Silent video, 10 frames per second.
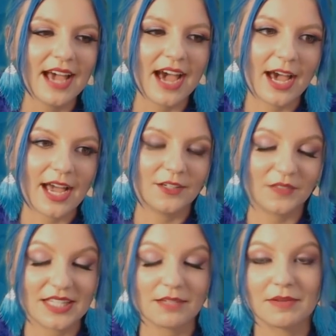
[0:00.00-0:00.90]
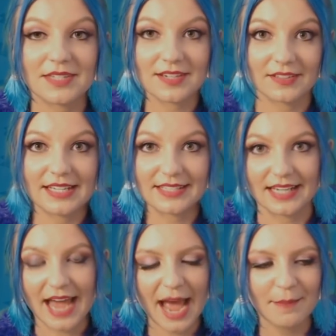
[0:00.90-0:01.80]
I know that sometimes delays
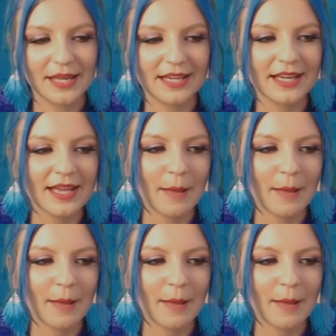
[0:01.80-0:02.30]
can happen,